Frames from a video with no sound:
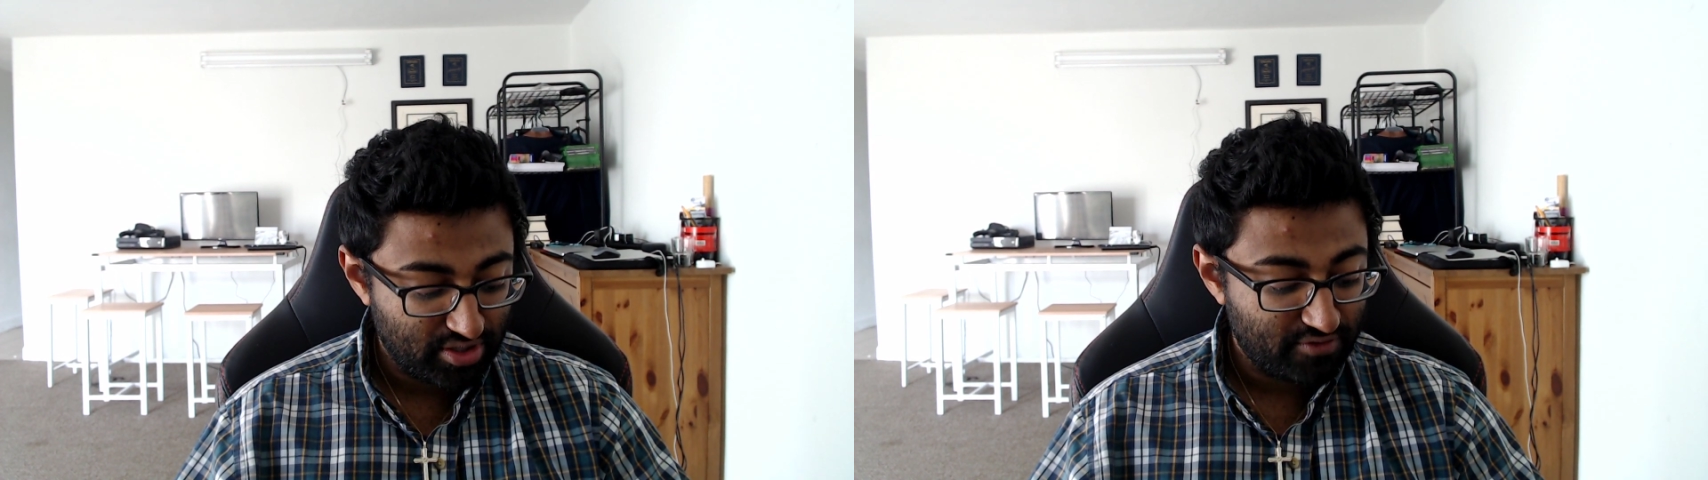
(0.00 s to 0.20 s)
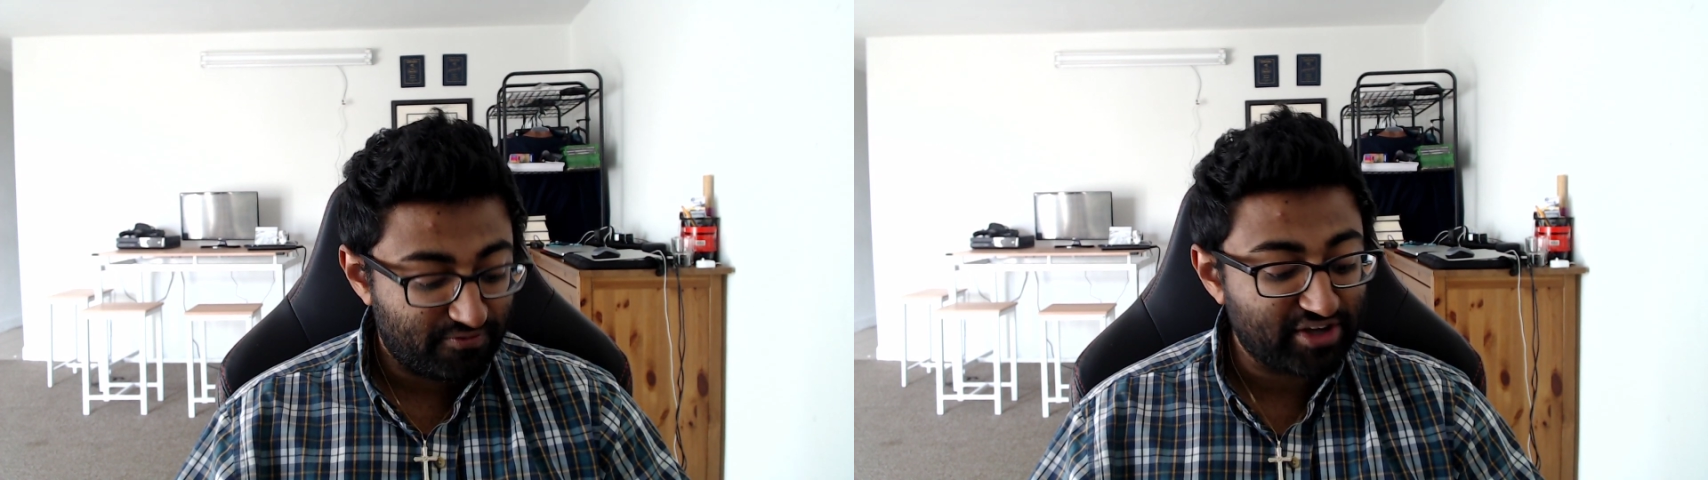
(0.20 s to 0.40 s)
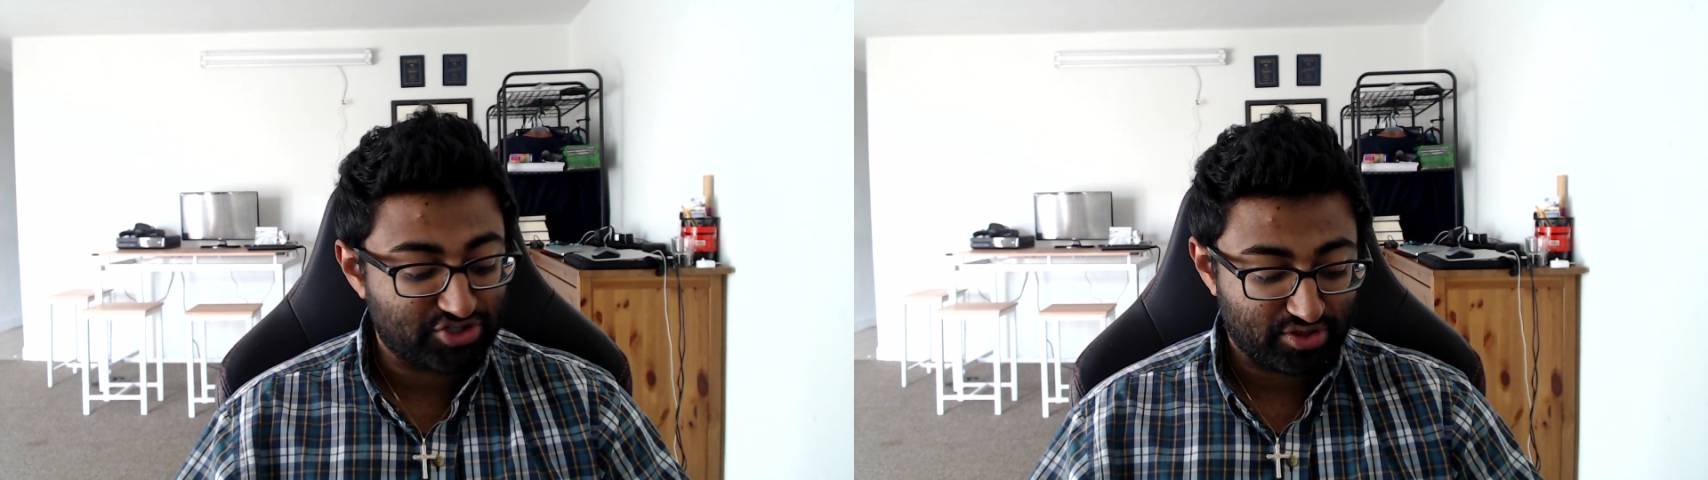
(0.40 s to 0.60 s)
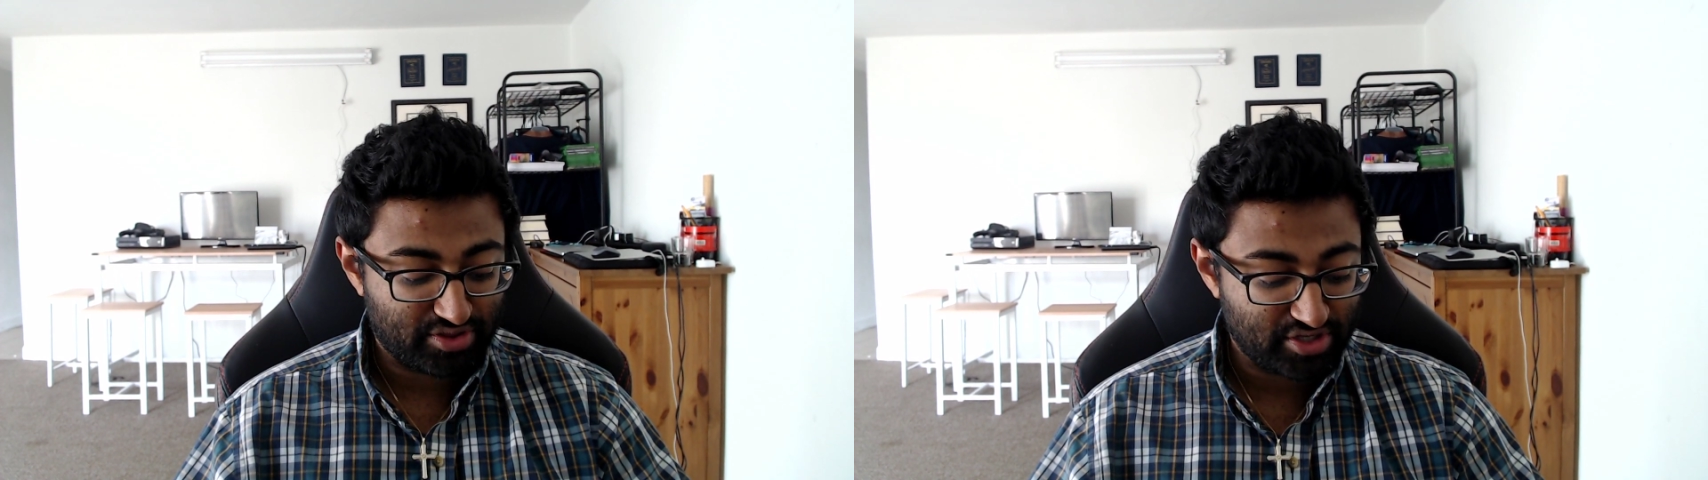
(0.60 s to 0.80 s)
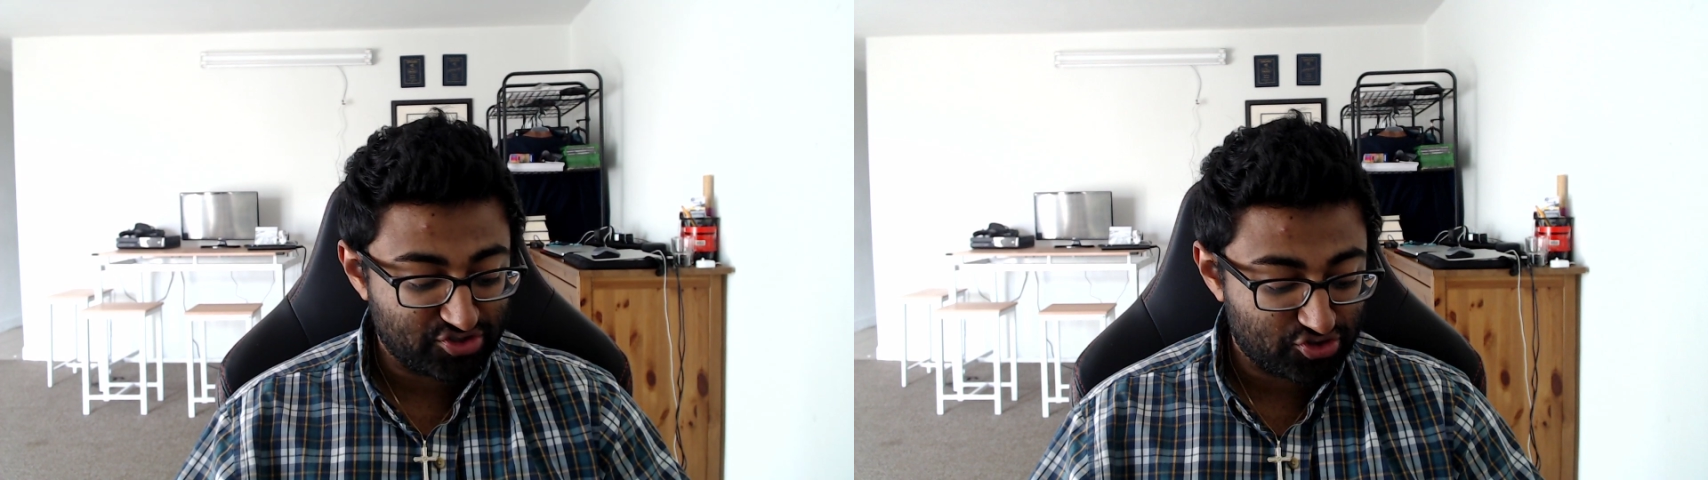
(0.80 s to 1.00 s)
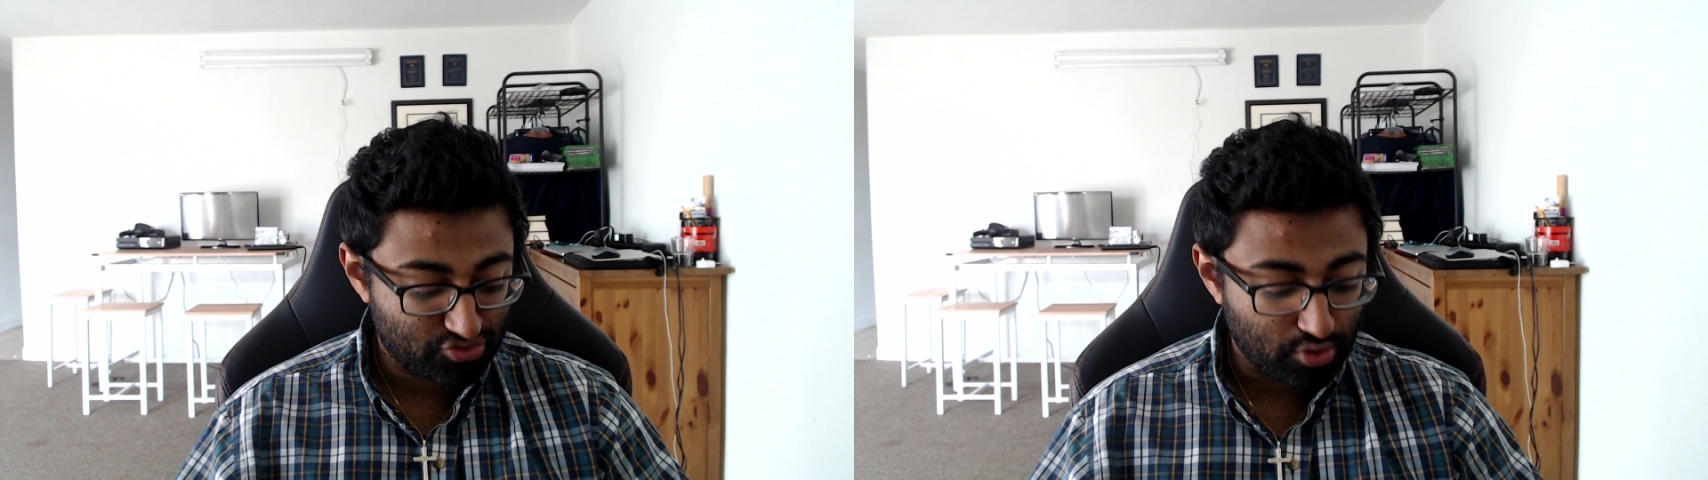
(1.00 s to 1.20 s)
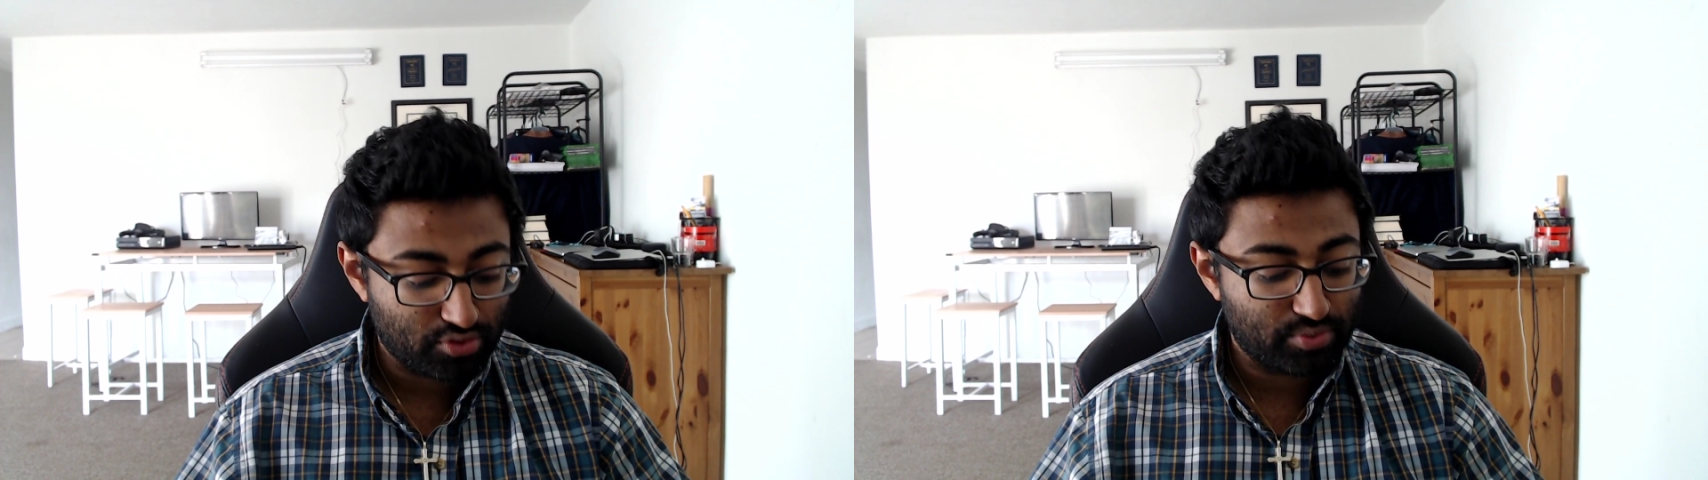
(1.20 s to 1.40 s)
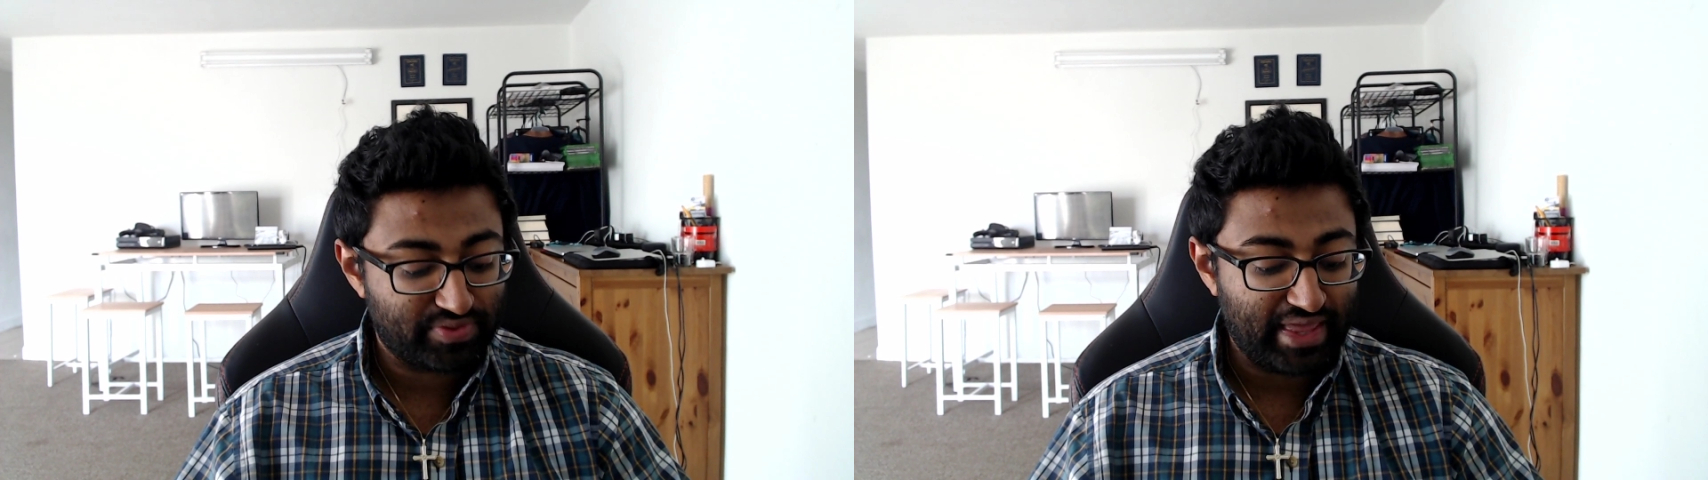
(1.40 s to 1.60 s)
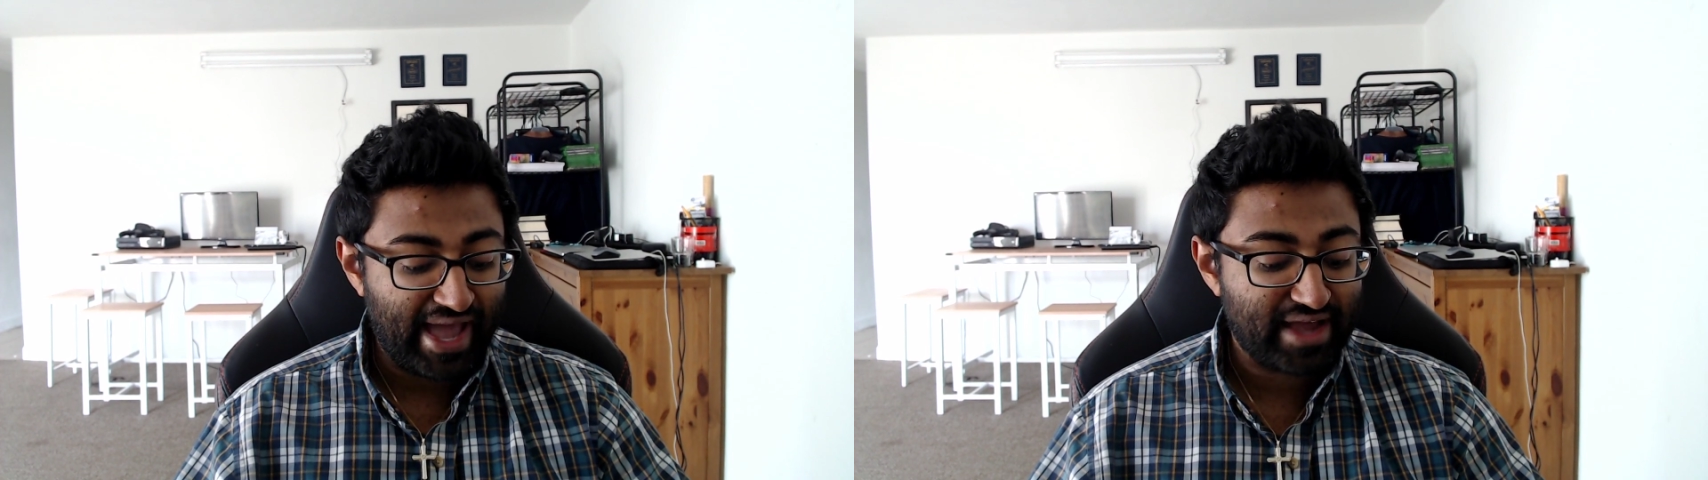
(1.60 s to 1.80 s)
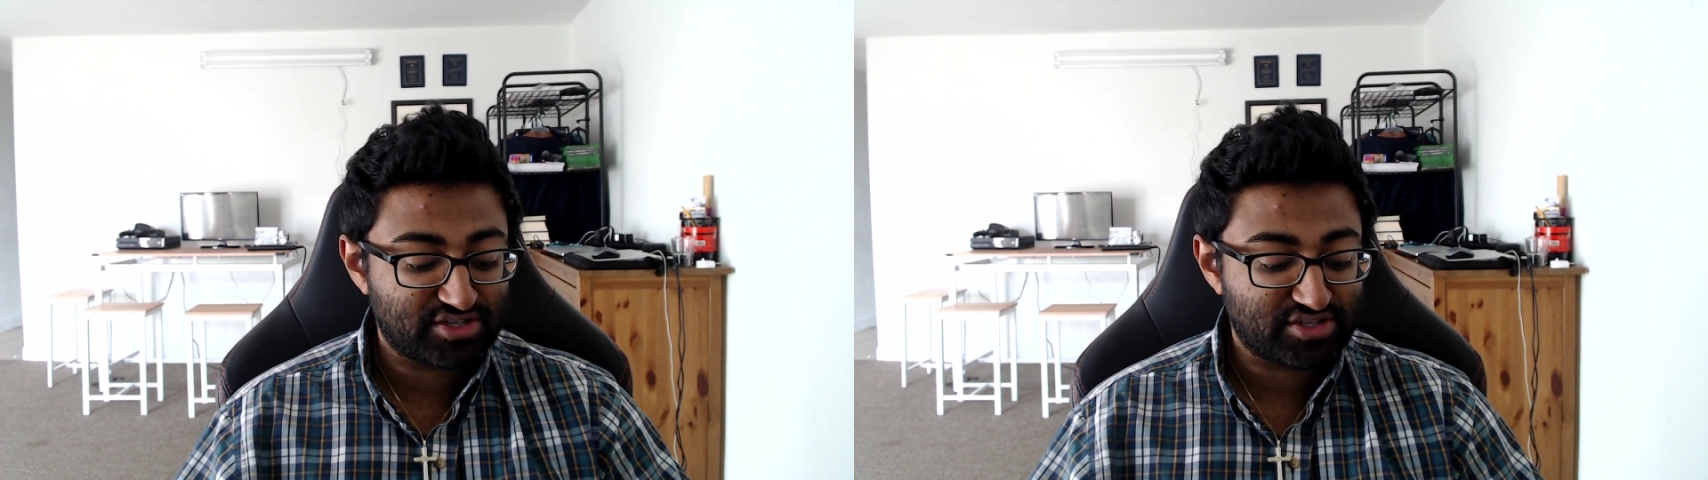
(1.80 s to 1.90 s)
fetcheth a stroke with the axe